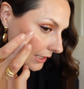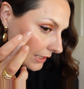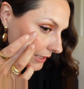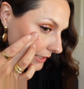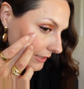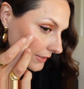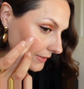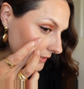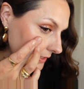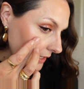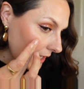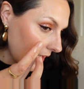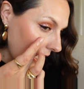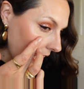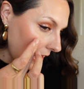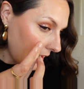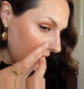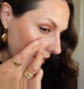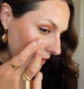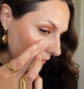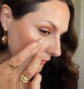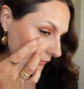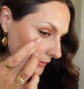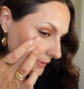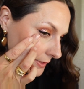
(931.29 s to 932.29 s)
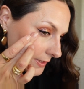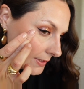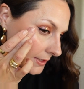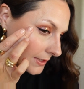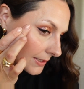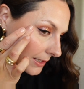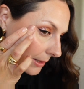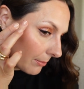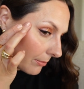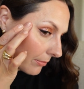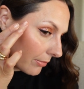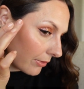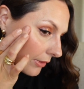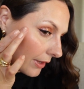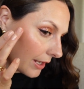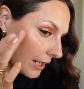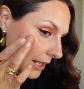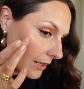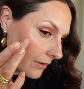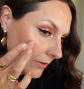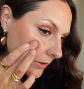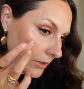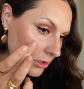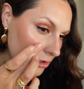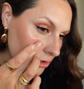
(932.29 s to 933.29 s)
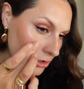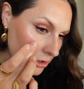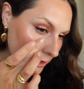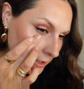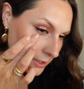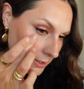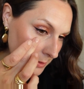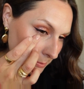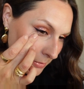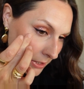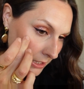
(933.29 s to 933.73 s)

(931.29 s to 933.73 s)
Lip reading: is to have something that just